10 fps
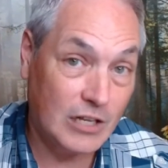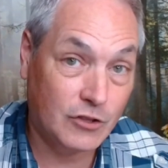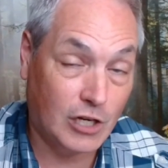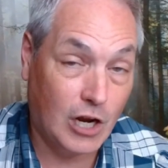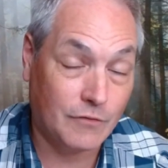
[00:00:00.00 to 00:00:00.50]
the
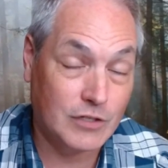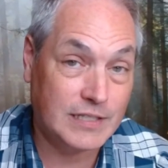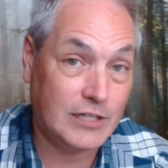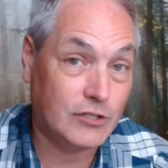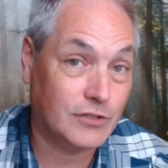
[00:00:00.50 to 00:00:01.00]

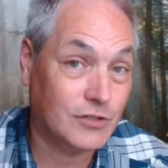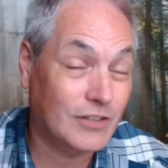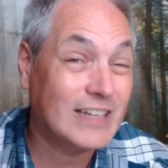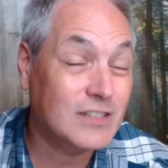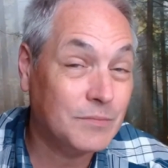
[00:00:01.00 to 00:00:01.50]
conversation. So
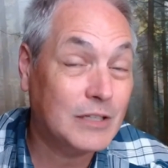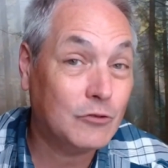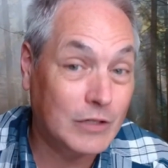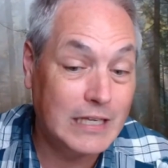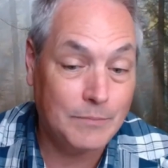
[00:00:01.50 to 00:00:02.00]
that's something to
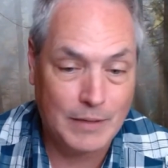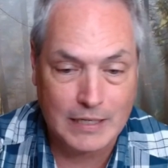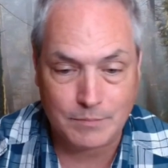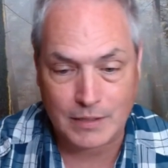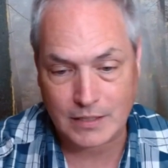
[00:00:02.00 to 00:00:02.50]
keep
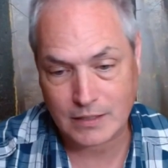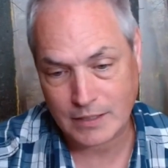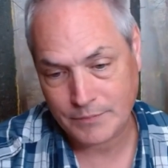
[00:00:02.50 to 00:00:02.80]
in mind